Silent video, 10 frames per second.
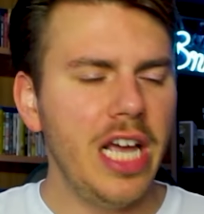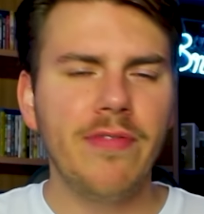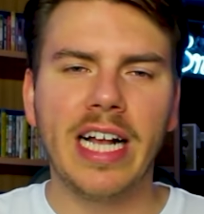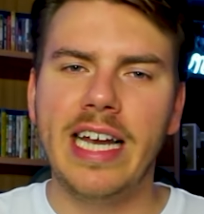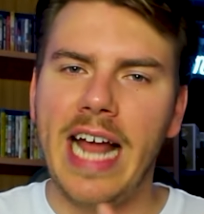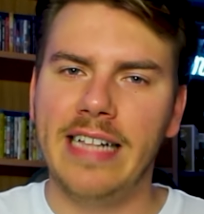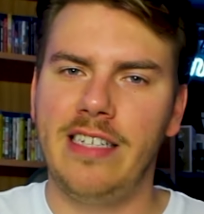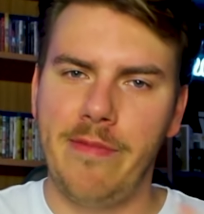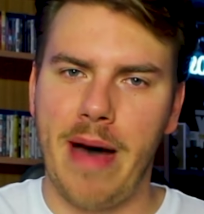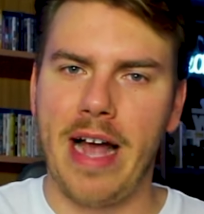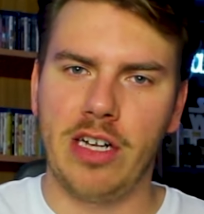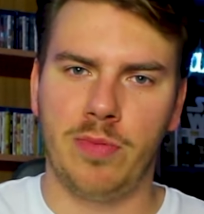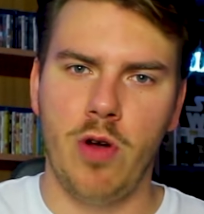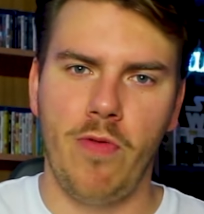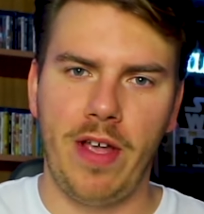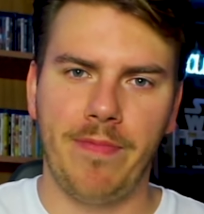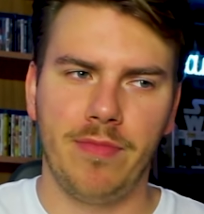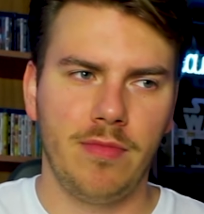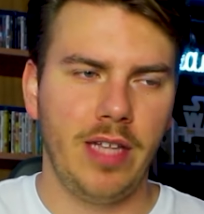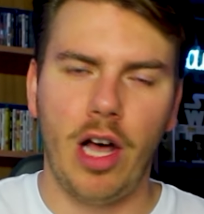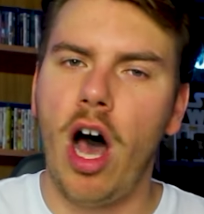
Think of like a Nancy Meyers movie. The